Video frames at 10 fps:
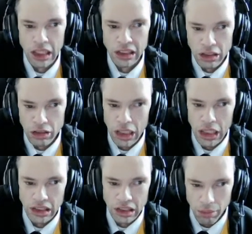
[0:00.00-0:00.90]
and you're going
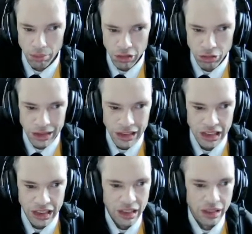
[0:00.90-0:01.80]
to end up
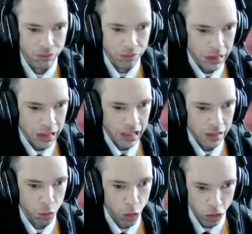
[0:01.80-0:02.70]
regretting it if we get
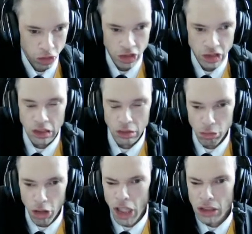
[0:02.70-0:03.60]
it wrong.
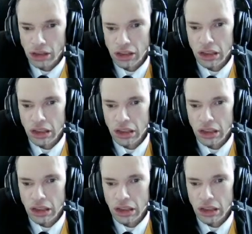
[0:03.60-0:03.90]
Right?